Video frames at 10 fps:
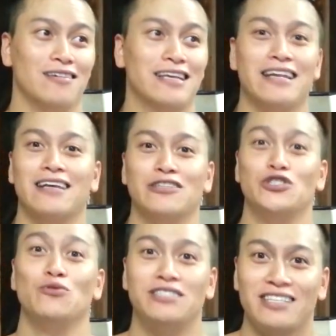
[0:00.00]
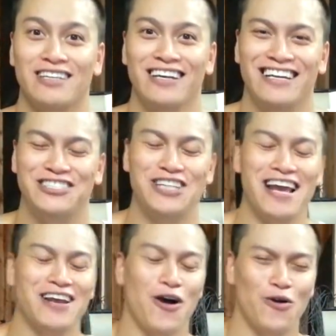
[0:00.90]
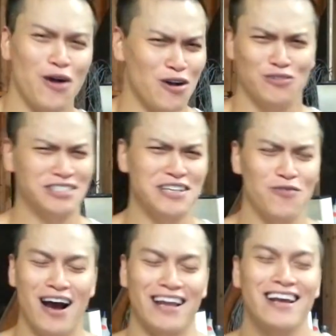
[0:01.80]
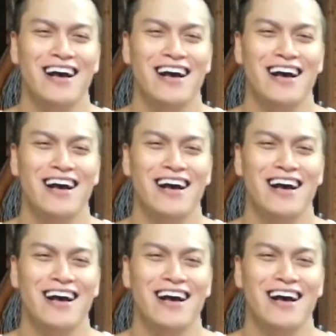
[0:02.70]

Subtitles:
getting juicy. J-O-O-C-Y.